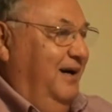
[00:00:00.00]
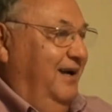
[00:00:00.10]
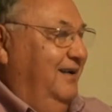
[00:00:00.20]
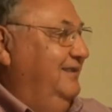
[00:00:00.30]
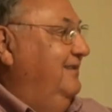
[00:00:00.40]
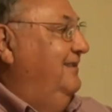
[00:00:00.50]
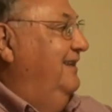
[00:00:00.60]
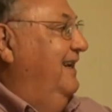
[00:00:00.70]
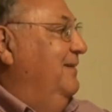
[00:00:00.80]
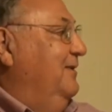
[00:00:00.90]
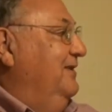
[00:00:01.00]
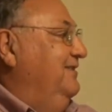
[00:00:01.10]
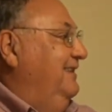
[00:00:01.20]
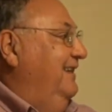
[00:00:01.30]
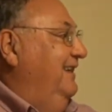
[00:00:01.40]
biologist at the
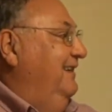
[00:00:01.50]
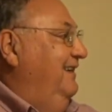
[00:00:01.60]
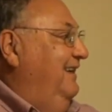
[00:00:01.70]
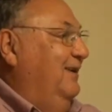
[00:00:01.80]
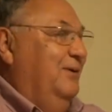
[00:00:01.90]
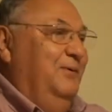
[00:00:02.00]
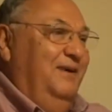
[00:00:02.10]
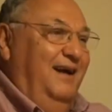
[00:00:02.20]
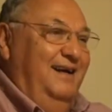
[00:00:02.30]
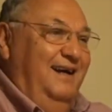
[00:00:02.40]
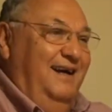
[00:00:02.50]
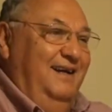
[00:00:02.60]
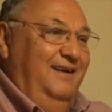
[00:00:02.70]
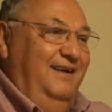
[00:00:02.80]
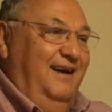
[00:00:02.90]
MRC. Mm-hmm. You know,
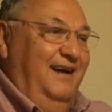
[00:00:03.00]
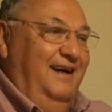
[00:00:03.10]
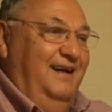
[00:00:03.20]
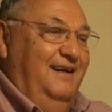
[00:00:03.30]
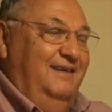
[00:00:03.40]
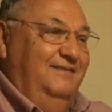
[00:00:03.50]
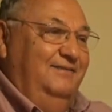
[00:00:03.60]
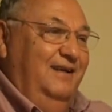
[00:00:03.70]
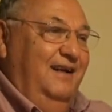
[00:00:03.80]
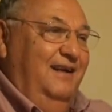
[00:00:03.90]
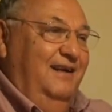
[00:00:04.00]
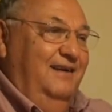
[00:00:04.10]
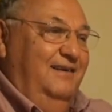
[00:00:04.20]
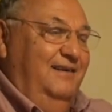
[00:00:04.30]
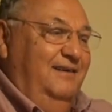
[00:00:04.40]
I uh,
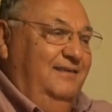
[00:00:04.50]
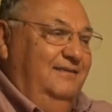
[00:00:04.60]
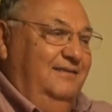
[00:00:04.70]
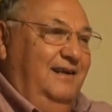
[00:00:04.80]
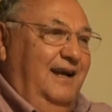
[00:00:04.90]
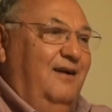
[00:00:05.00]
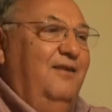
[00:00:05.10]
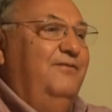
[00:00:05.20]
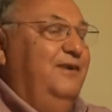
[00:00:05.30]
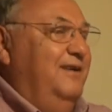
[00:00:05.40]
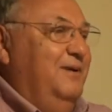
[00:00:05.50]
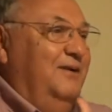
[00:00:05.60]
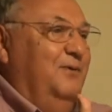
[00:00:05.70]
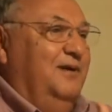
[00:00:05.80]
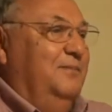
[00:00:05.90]
had all the freedom in
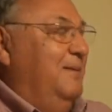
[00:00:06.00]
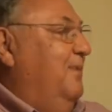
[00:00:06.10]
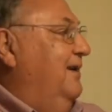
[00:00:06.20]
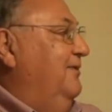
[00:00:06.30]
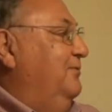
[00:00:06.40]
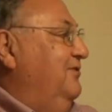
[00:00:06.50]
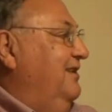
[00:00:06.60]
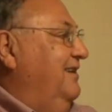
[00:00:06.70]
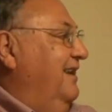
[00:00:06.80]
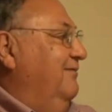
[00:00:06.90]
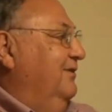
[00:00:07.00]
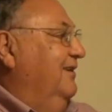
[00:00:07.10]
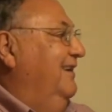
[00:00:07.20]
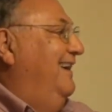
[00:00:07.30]
the world. My boss was in Denver,